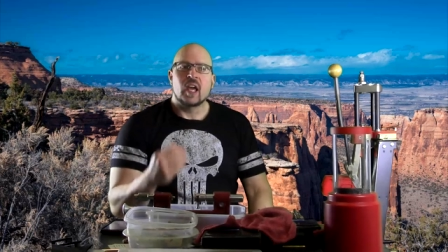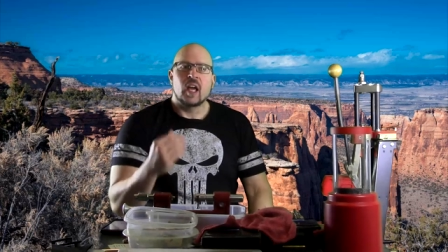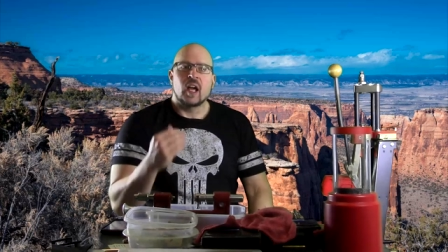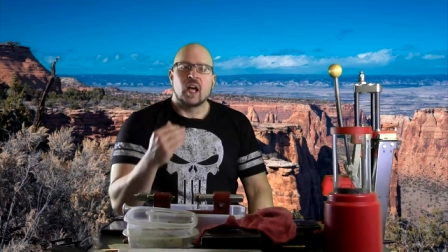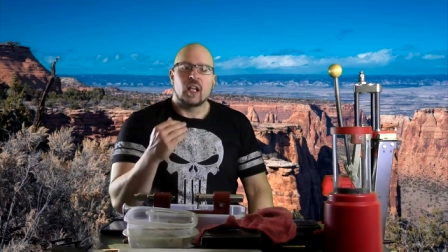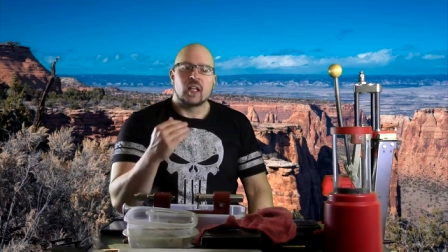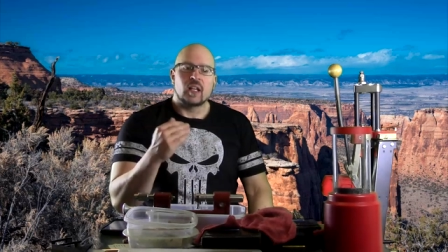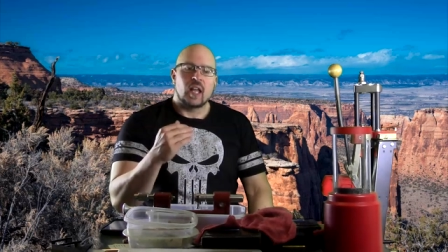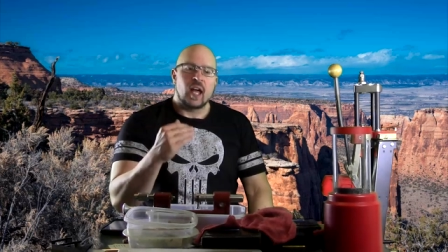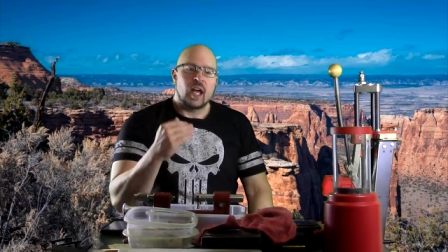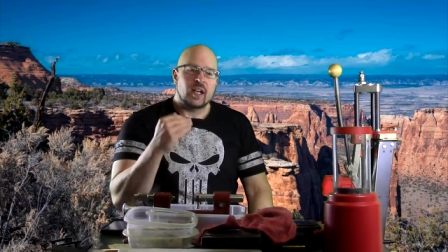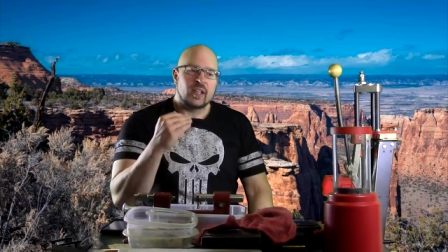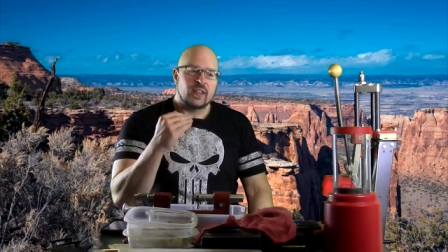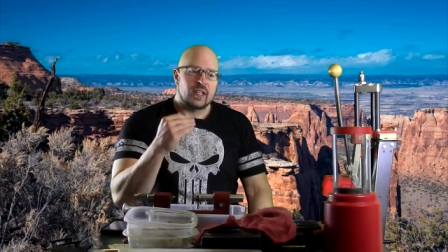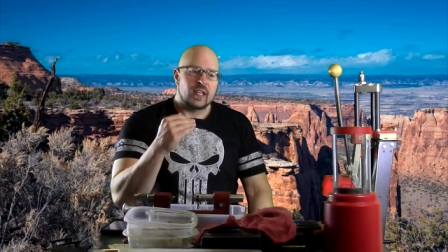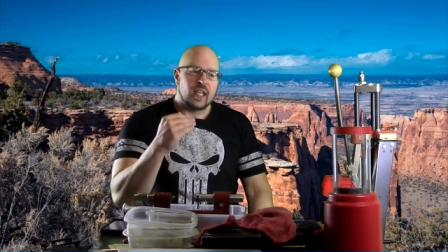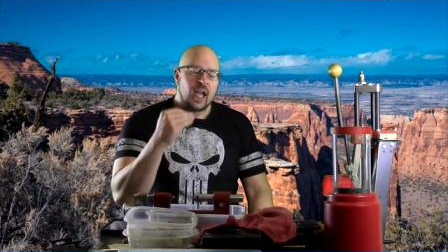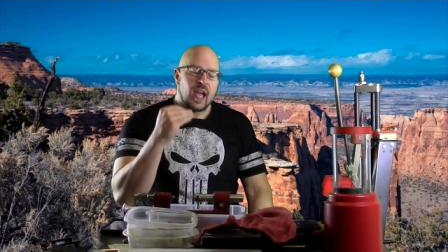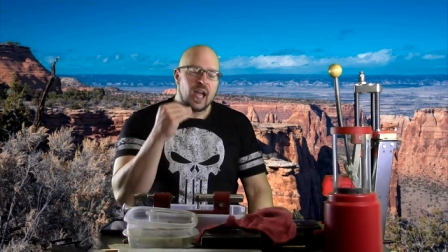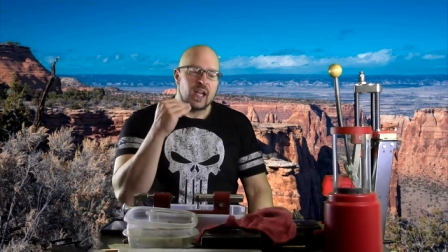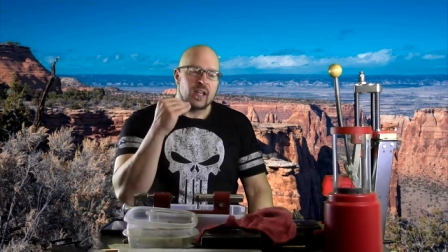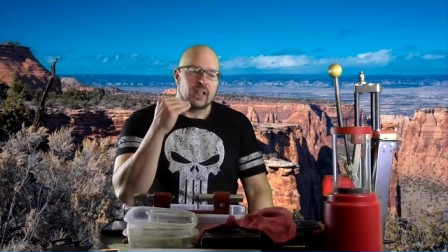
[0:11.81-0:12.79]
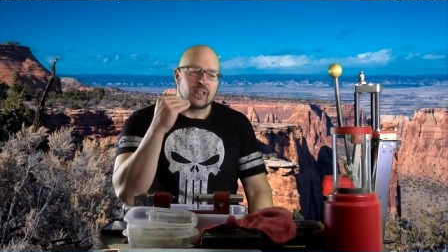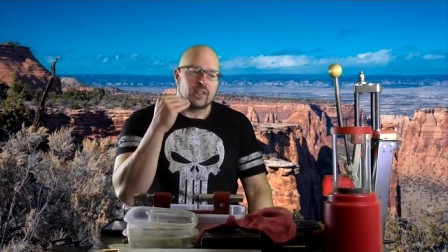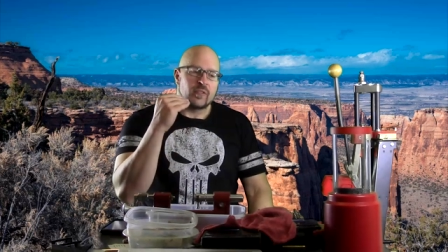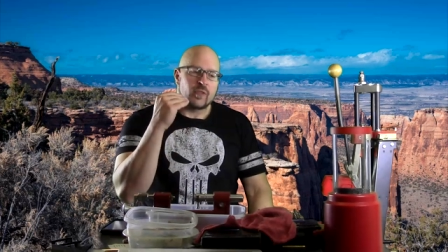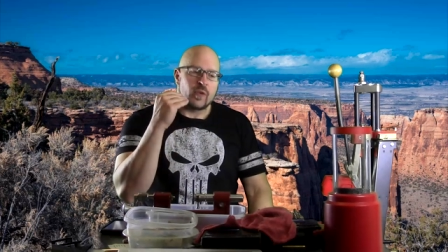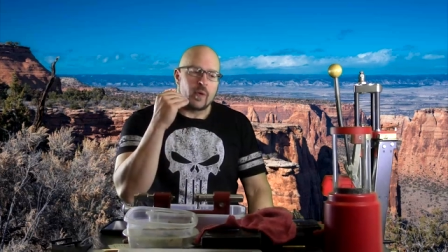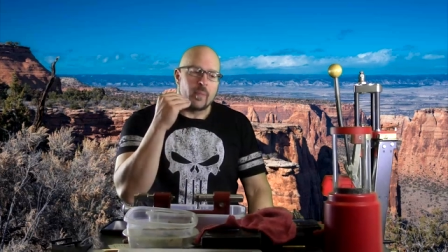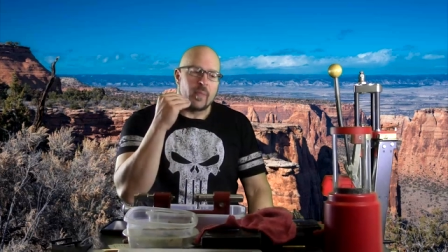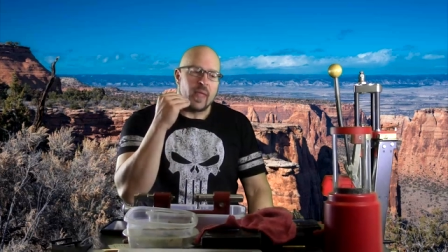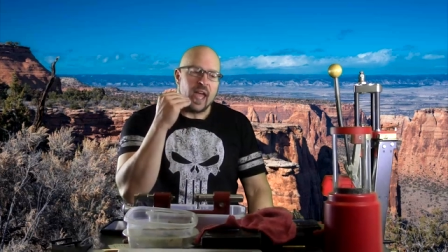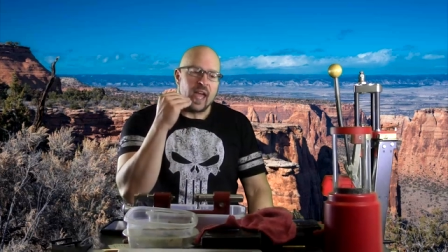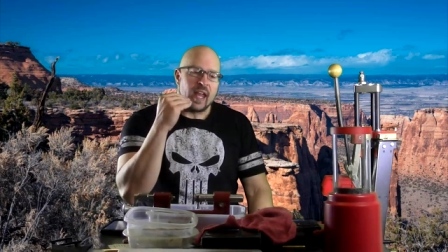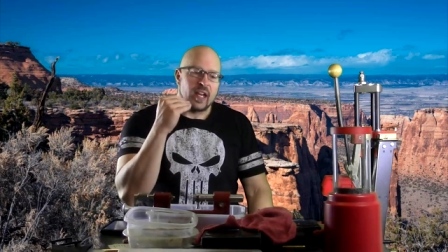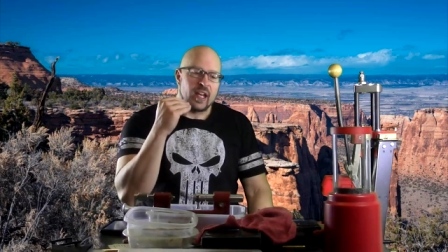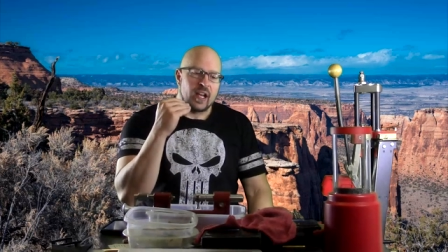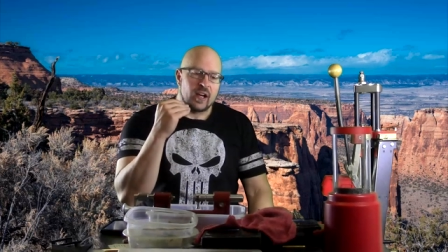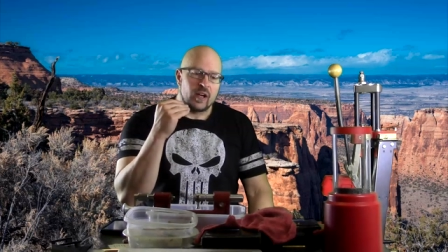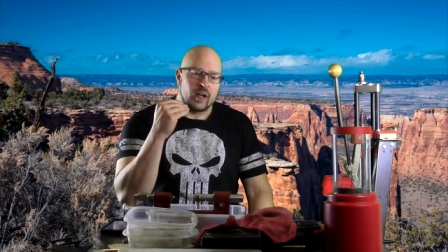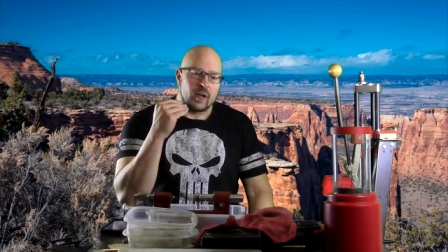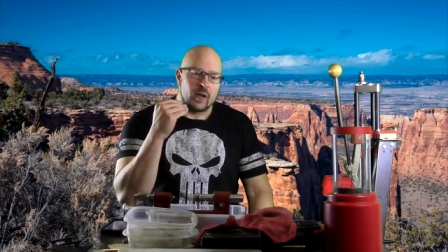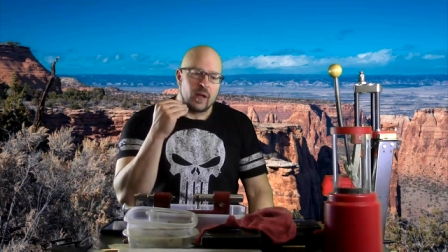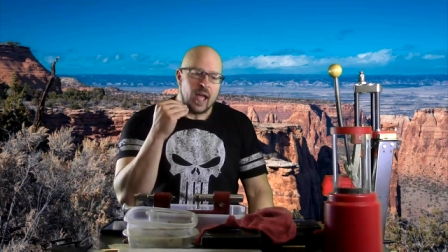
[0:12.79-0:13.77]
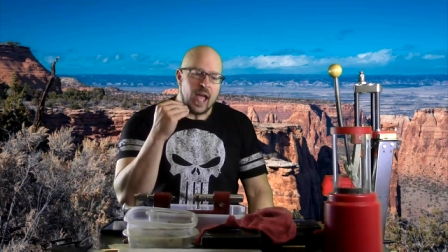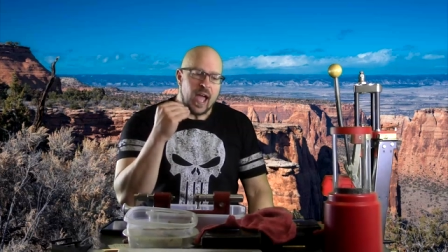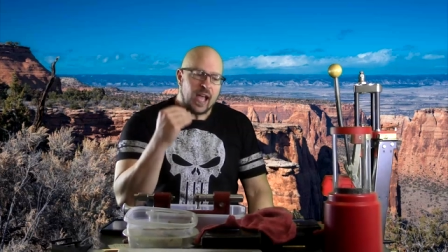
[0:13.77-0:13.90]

a lot of the guys from that era